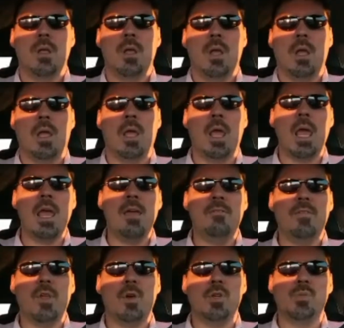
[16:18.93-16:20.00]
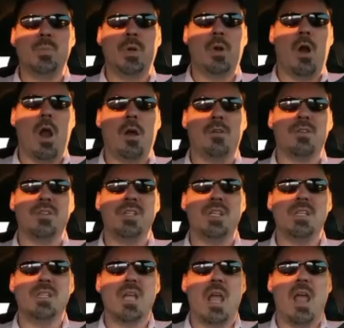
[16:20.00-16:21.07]
gave those bureaucracies a
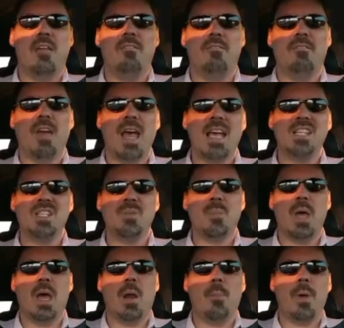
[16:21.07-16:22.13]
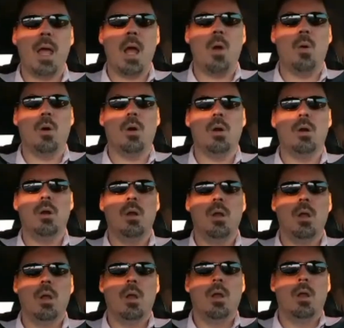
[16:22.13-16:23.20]
vast amount of power
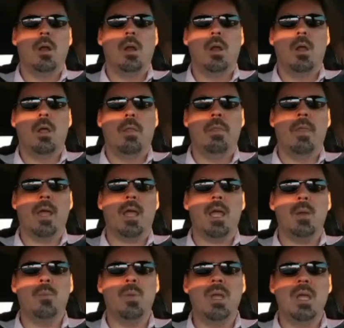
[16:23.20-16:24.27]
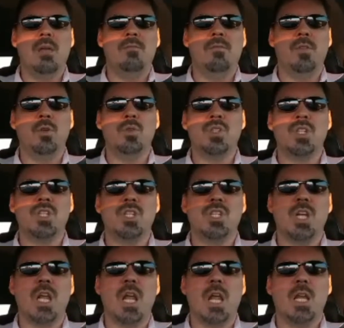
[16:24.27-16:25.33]
that can be influenced and
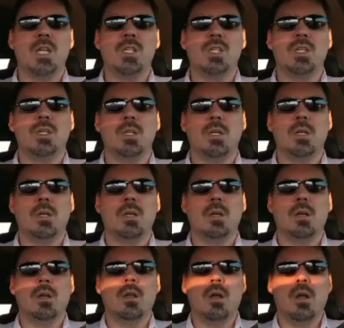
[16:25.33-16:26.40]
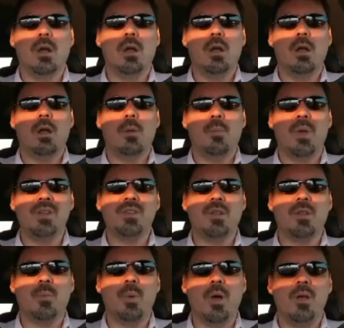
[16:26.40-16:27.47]
changed based on their
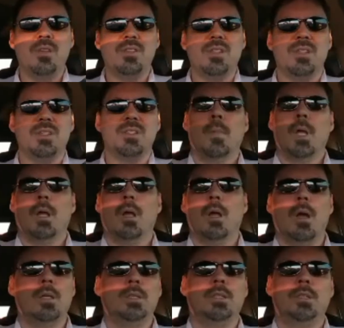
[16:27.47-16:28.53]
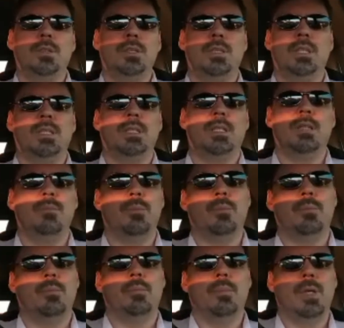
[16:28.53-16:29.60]
policies. The Constitution doesn't
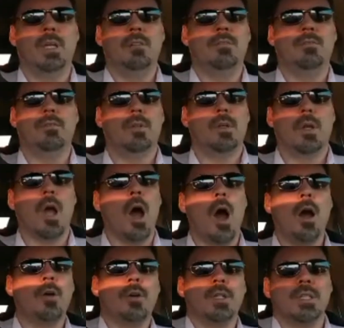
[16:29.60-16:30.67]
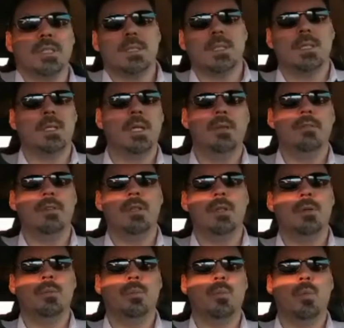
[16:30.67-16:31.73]
give Congress even the
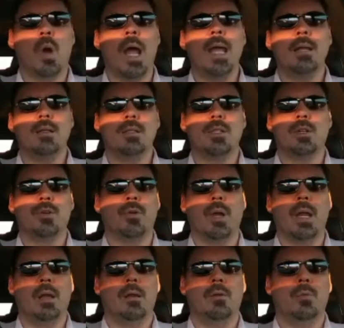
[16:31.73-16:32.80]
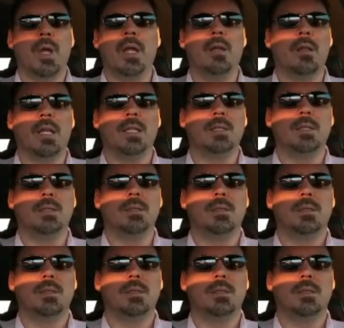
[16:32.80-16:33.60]
right to create regulations.